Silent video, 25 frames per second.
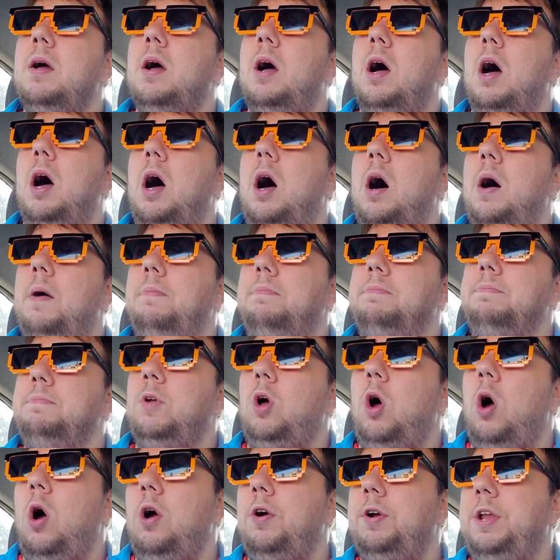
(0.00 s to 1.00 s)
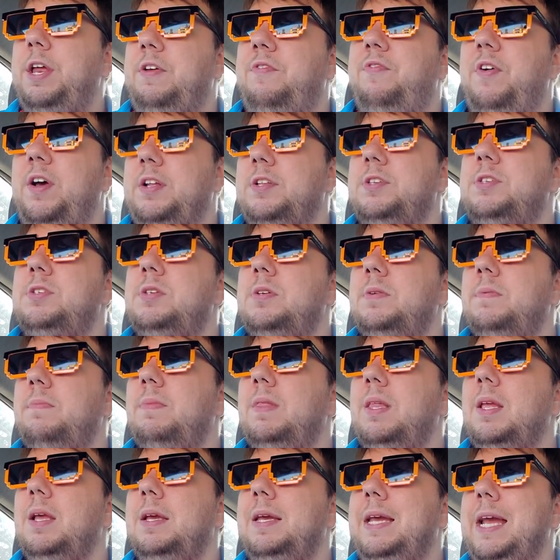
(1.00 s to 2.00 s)
our defense
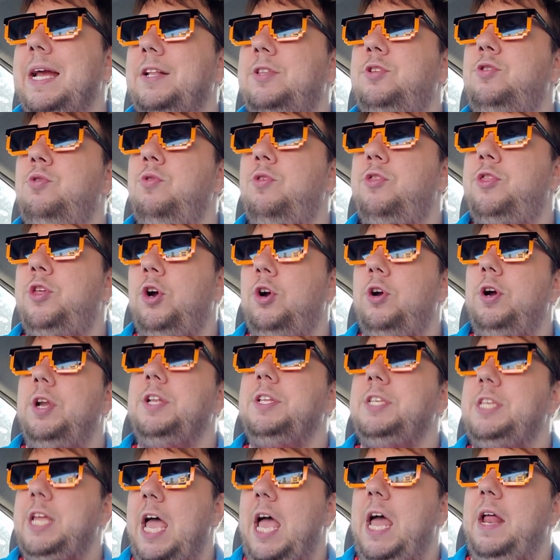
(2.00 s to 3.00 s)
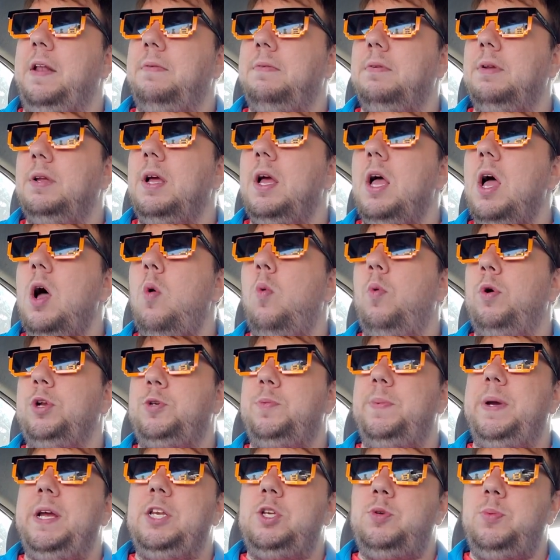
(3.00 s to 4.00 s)
get to 3rd and 10.
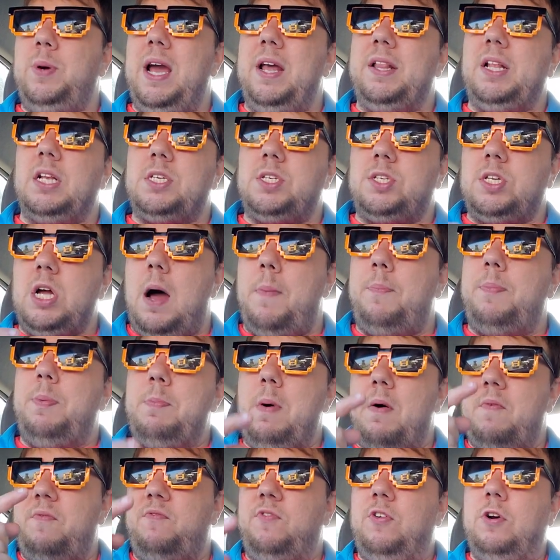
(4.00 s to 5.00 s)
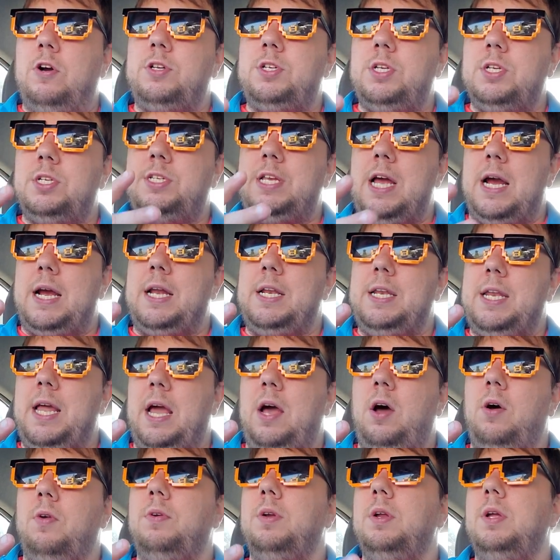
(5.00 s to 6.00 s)
which means we had to stop them on first and second
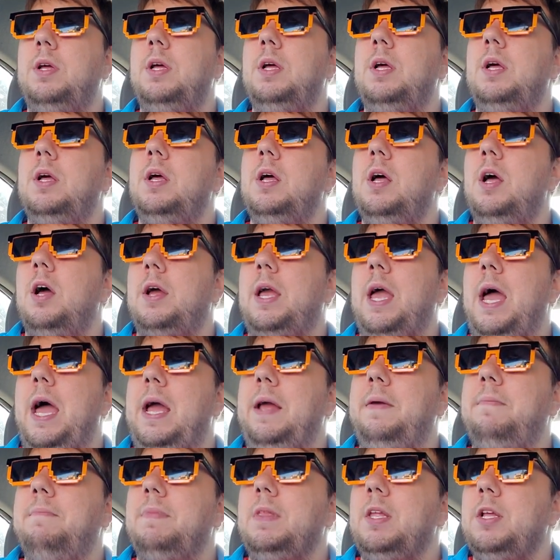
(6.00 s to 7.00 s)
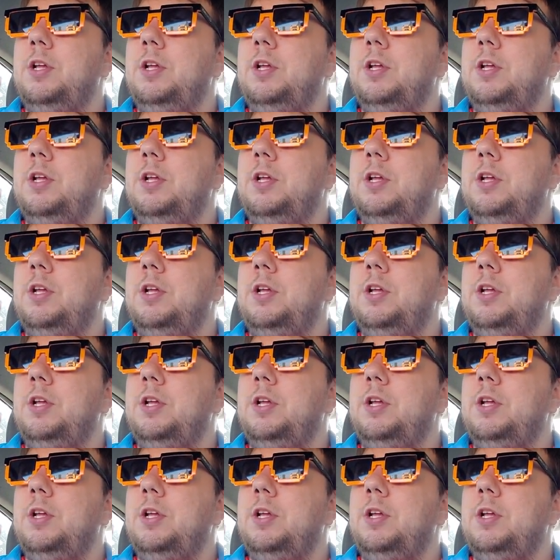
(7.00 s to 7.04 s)
down. Okay?